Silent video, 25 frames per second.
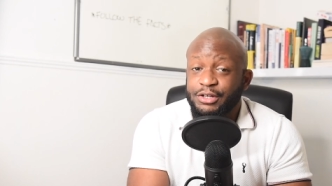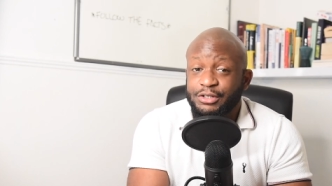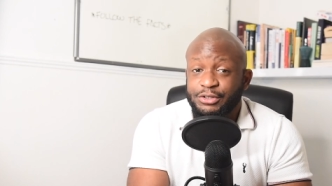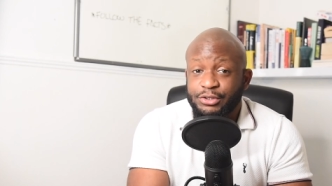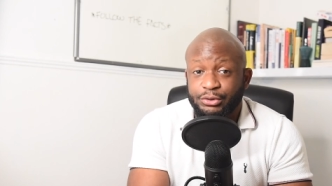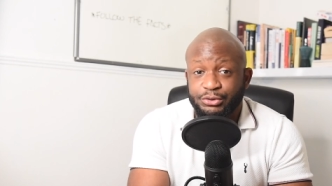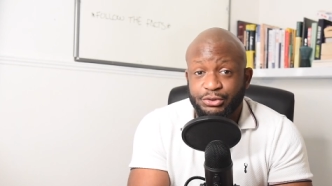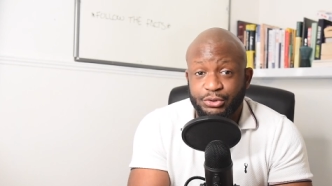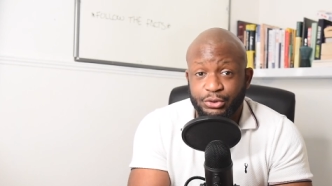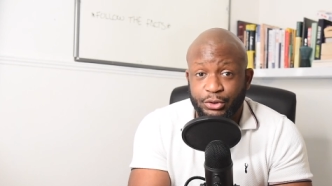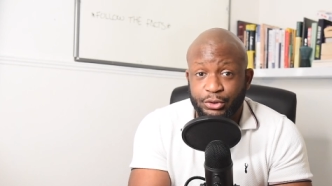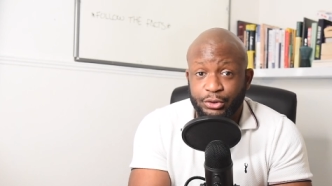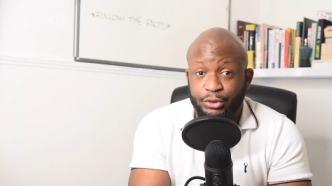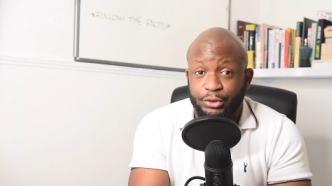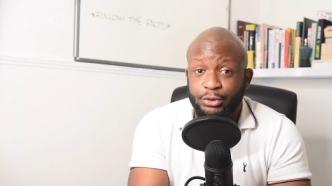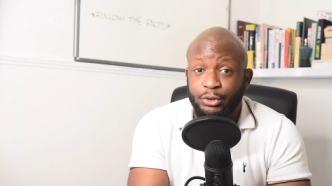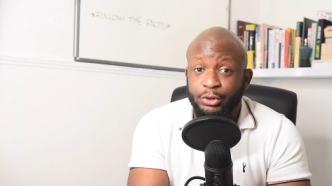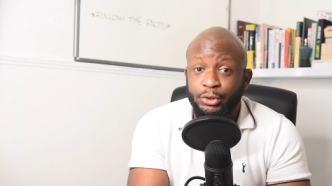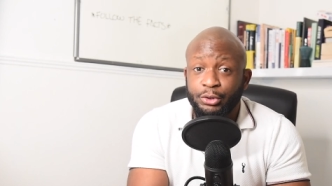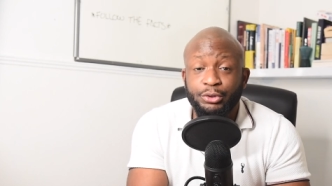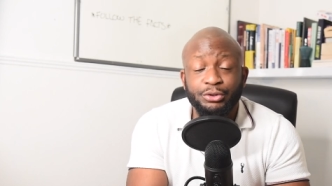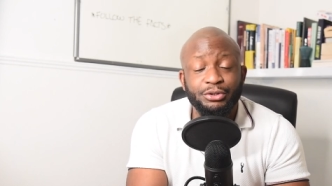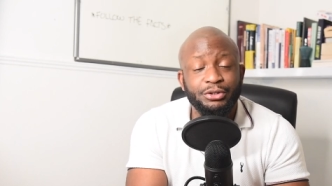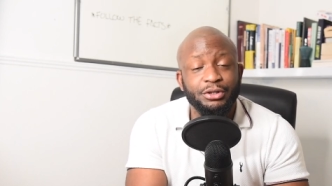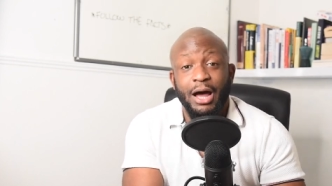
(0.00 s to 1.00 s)
So to
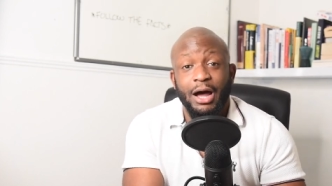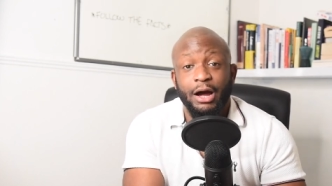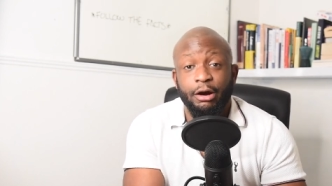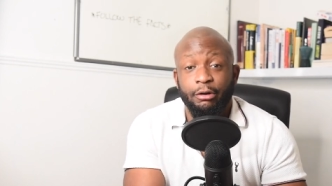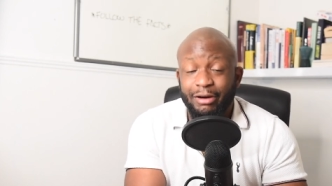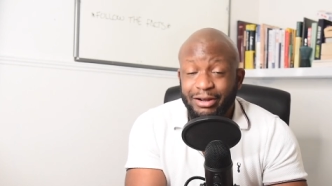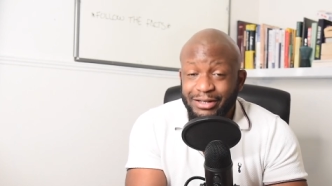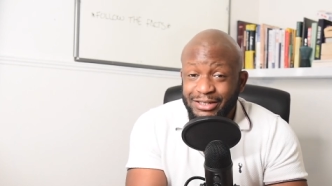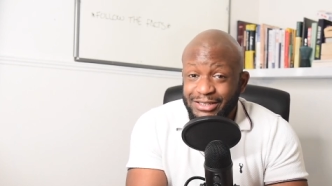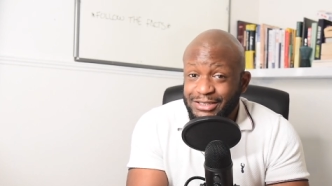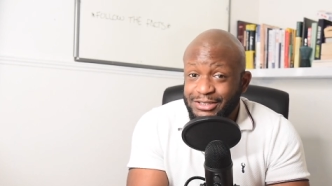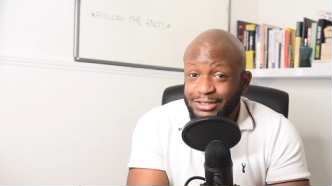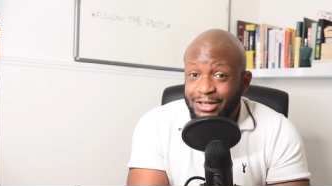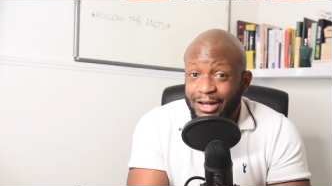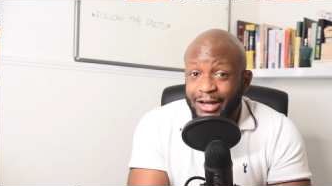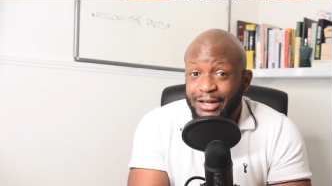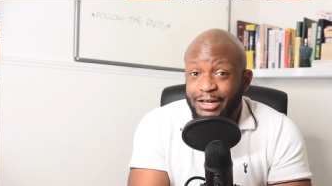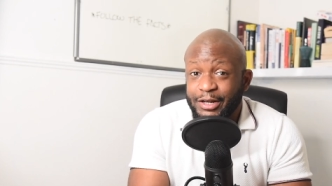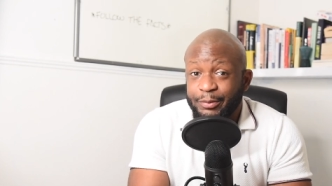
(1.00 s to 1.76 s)
conclude, I already started